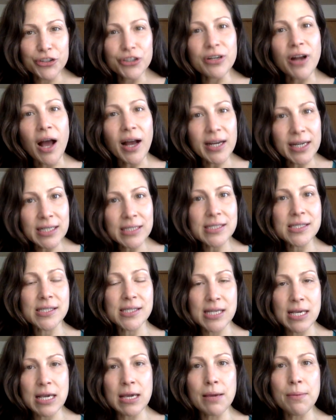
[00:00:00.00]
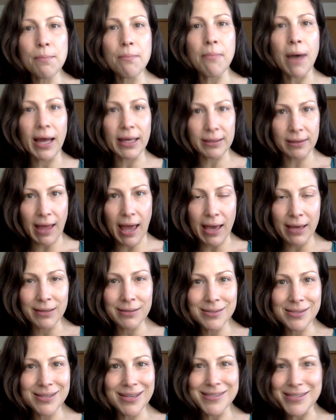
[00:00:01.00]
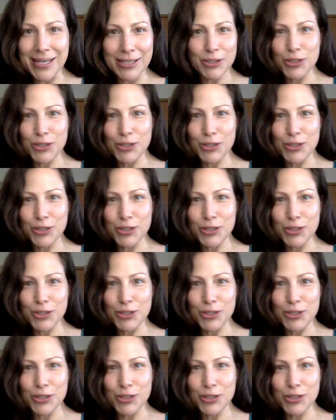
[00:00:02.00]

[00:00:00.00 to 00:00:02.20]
You're not going to see my legs because I